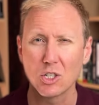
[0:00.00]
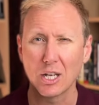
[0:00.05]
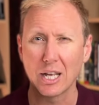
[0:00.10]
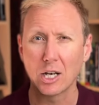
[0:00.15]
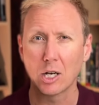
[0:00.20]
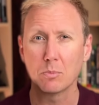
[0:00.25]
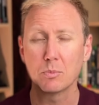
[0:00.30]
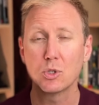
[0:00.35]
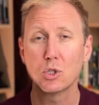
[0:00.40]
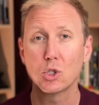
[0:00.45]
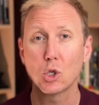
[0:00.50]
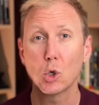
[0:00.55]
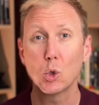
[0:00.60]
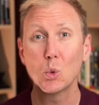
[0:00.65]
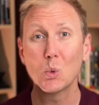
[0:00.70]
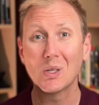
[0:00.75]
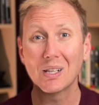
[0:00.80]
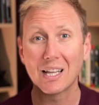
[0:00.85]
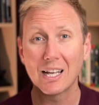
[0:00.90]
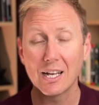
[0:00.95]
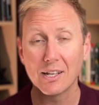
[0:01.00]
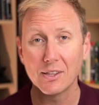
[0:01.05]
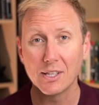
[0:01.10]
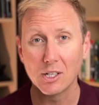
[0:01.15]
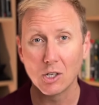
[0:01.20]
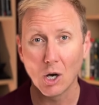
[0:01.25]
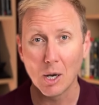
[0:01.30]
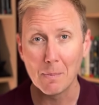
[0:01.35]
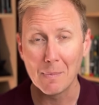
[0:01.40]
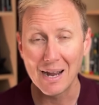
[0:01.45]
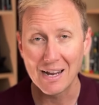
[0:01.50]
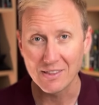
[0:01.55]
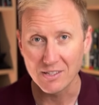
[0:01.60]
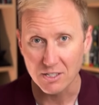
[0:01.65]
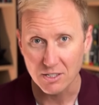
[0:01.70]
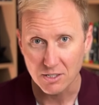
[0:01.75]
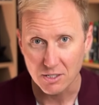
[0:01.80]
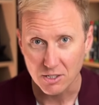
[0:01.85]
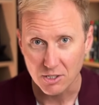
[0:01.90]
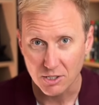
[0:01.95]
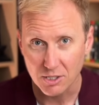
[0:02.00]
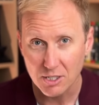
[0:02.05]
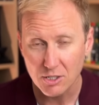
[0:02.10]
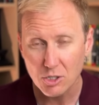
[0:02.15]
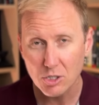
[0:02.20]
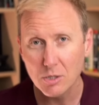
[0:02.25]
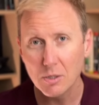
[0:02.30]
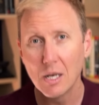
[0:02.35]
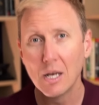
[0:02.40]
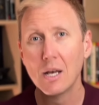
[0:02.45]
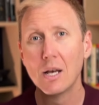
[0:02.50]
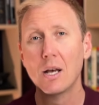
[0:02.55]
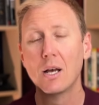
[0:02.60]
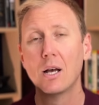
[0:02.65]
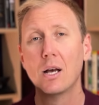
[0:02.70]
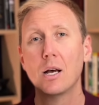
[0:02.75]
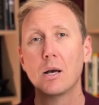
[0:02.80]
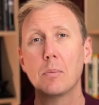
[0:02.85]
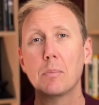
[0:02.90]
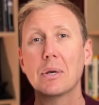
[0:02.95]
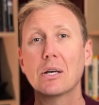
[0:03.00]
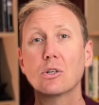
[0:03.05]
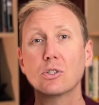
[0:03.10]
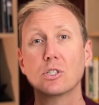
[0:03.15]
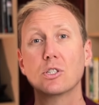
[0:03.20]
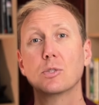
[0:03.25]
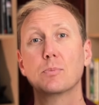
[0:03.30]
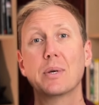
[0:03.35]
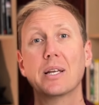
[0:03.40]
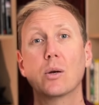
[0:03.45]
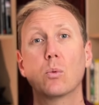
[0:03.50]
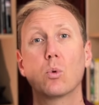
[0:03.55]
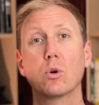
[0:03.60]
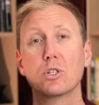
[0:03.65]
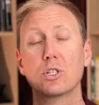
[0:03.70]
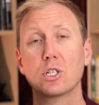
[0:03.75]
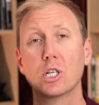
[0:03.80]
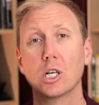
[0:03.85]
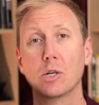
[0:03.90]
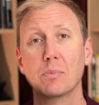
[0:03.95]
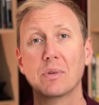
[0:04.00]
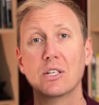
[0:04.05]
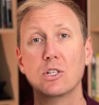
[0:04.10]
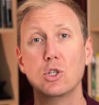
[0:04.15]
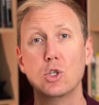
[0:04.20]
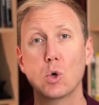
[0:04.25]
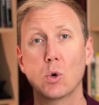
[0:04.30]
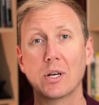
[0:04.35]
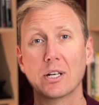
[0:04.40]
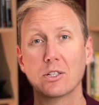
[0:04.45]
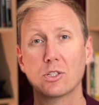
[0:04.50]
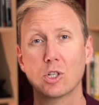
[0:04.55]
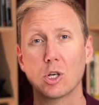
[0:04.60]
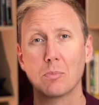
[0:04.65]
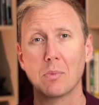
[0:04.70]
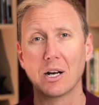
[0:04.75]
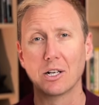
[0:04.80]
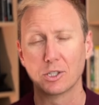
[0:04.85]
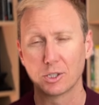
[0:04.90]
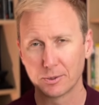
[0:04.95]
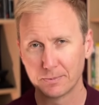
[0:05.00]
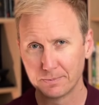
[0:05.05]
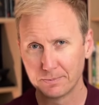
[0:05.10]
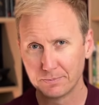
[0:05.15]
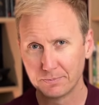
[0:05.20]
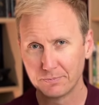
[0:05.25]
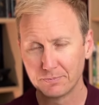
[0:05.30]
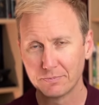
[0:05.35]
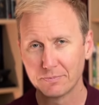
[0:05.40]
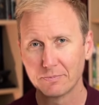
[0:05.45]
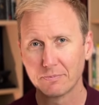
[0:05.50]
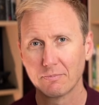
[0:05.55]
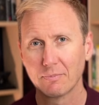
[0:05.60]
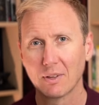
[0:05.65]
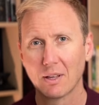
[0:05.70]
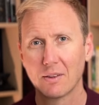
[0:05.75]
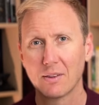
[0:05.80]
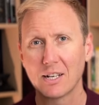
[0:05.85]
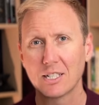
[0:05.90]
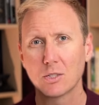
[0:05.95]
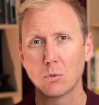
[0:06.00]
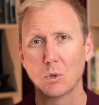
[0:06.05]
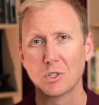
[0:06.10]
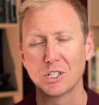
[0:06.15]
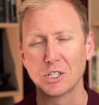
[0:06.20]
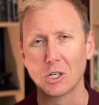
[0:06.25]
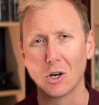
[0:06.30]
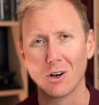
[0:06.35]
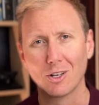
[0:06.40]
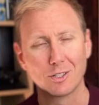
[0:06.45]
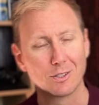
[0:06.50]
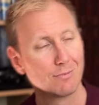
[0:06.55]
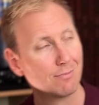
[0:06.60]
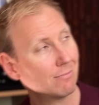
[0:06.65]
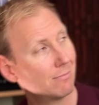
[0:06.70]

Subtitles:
And I'm so glad that I made this decision, because it's been a watch that I've been enjoying so much. Thanks for watching, guys.